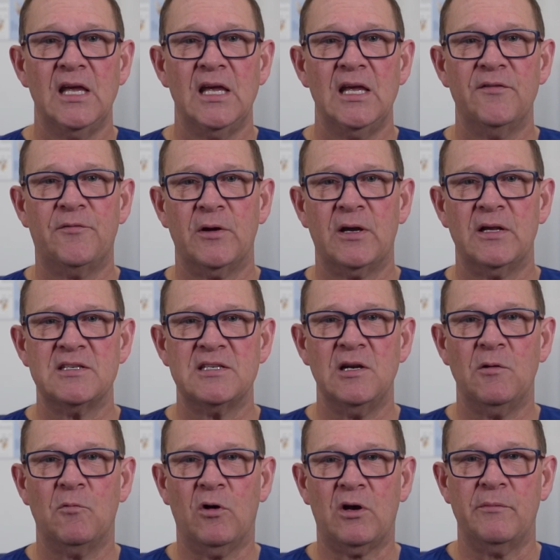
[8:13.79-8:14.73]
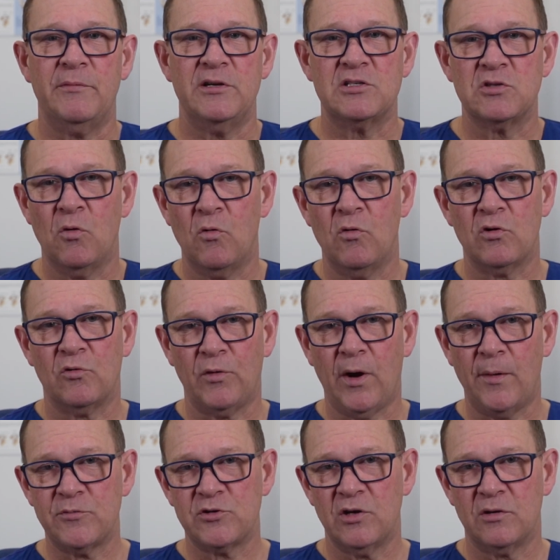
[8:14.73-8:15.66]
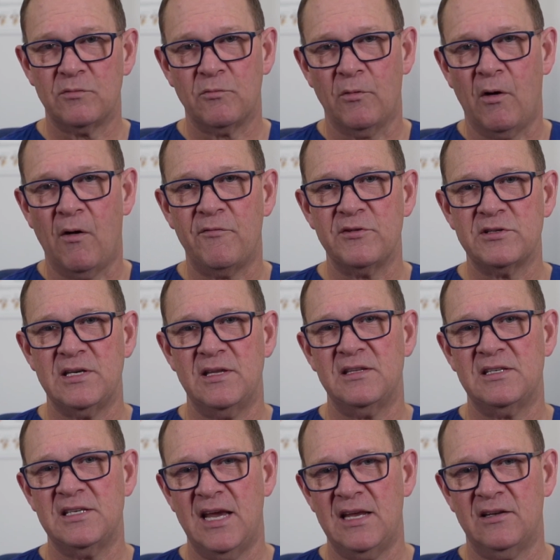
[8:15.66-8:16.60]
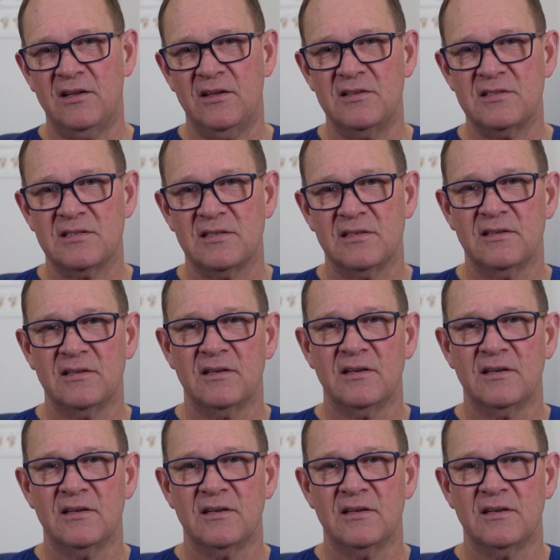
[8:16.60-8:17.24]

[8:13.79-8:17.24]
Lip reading: If we consider what can be torn or ruptured, well, obviously the tendons.